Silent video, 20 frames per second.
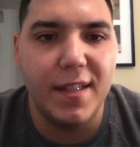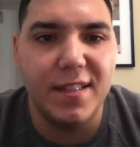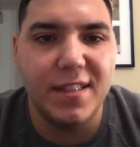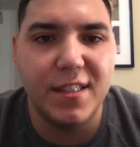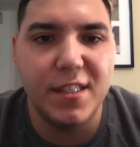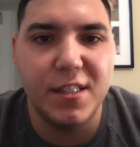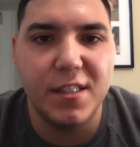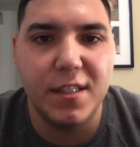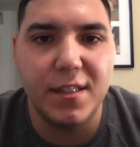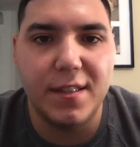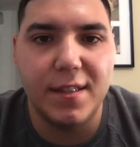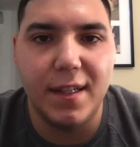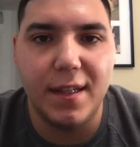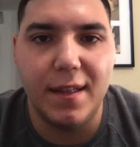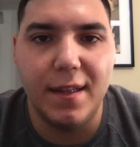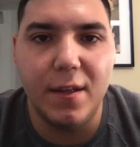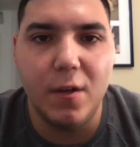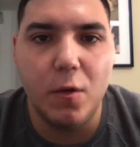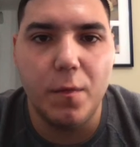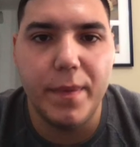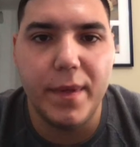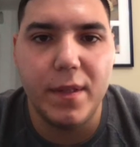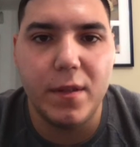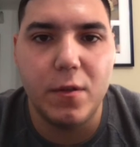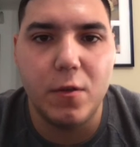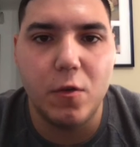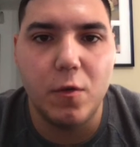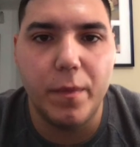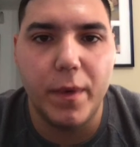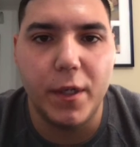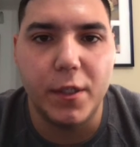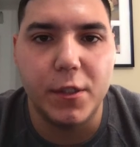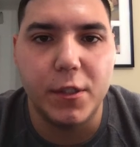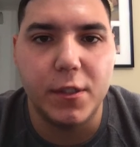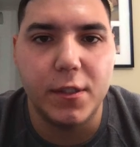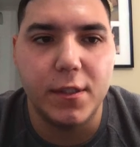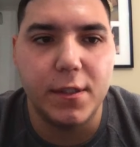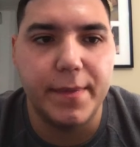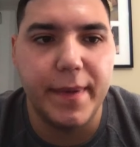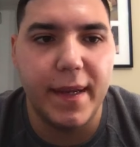just a little bit too much,
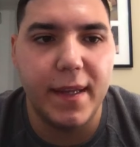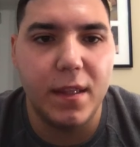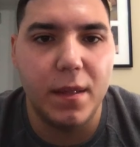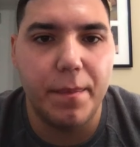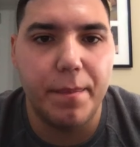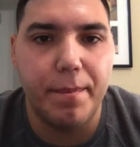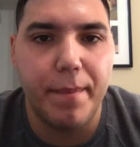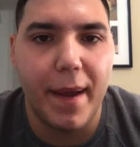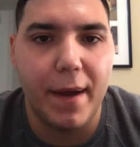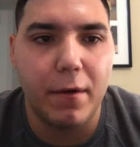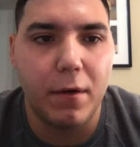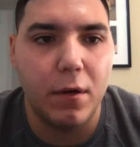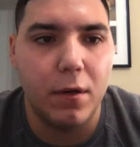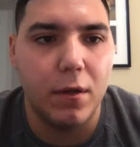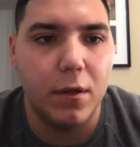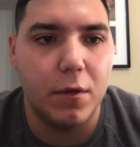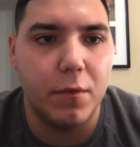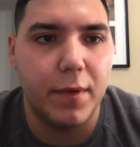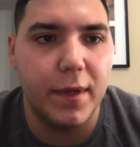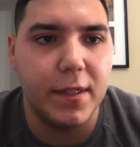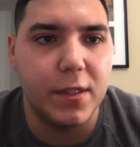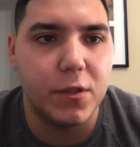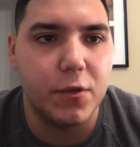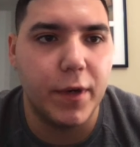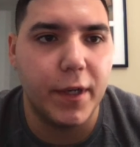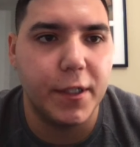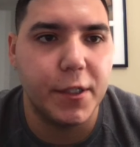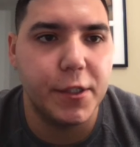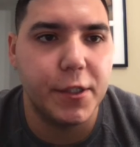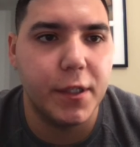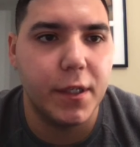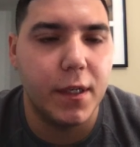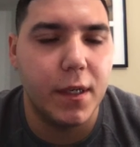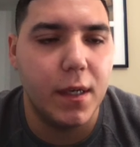making the background look really stretched.